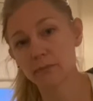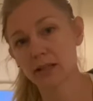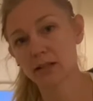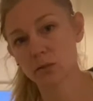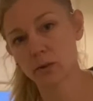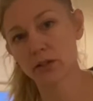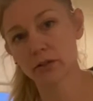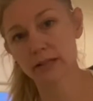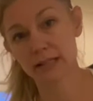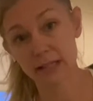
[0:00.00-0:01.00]
because what you'll
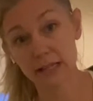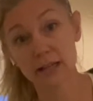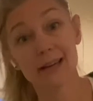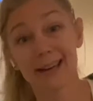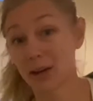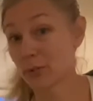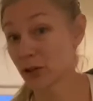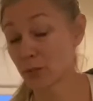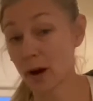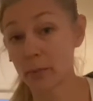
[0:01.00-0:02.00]
see and what
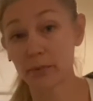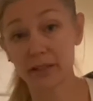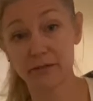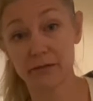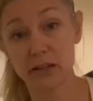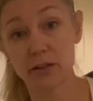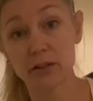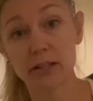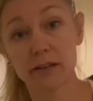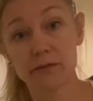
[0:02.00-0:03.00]
you probably
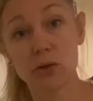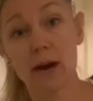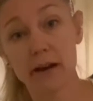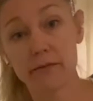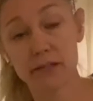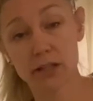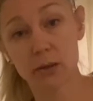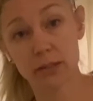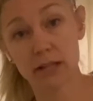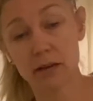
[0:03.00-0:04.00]
feel if you have
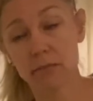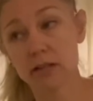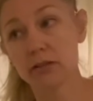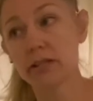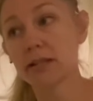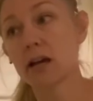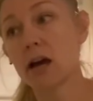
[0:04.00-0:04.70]
those tight muscles,